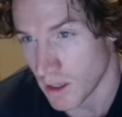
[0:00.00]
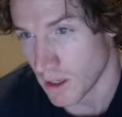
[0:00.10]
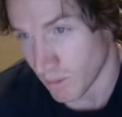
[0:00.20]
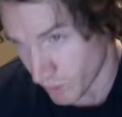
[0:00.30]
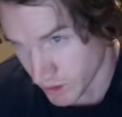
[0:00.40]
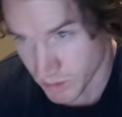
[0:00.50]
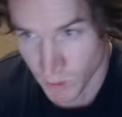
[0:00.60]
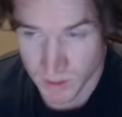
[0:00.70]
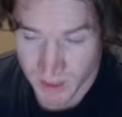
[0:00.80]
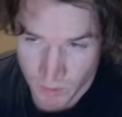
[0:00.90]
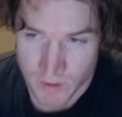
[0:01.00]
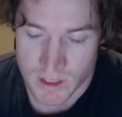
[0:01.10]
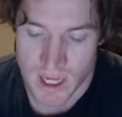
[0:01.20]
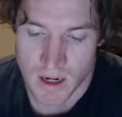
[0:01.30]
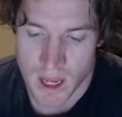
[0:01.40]
principles that we've
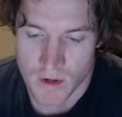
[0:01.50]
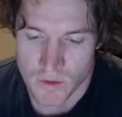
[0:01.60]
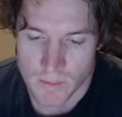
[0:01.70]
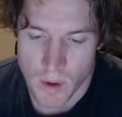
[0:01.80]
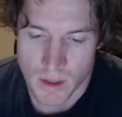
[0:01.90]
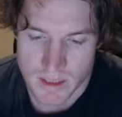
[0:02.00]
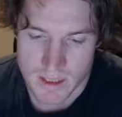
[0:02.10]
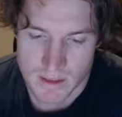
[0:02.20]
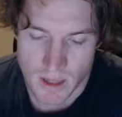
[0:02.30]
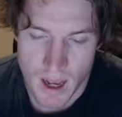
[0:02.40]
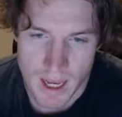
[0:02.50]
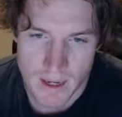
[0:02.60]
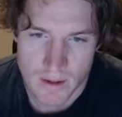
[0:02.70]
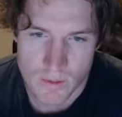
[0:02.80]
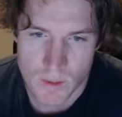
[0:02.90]
just outlined on the polity
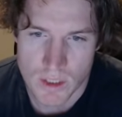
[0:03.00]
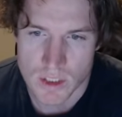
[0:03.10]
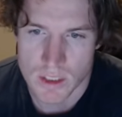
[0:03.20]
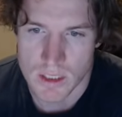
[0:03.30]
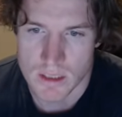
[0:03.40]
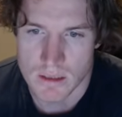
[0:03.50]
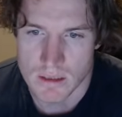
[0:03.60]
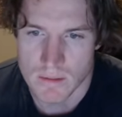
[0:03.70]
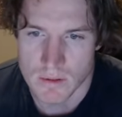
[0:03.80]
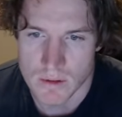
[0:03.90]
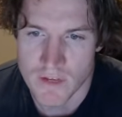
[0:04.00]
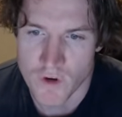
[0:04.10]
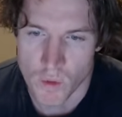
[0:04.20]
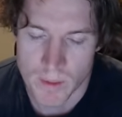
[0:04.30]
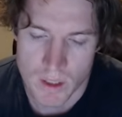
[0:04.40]
side, which is
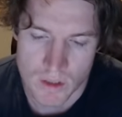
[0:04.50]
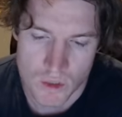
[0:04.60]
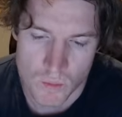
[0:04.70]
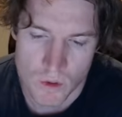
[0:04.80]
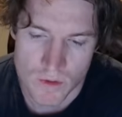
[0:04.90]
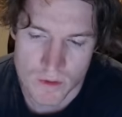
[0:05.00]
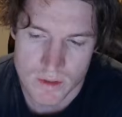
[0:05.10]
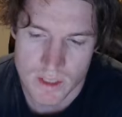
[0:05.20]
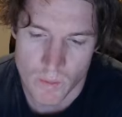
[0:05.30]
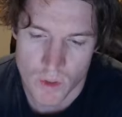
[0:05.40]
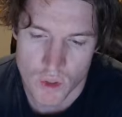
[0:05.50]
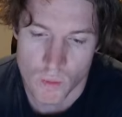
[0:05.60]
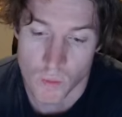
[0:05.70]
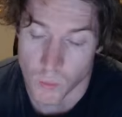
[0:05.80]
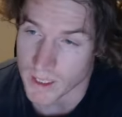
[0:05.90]
difficult because you want someone who
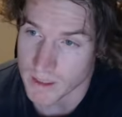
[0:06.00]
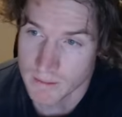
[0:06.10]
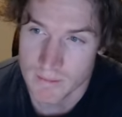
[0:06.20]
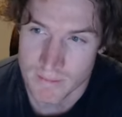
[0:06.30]
will win,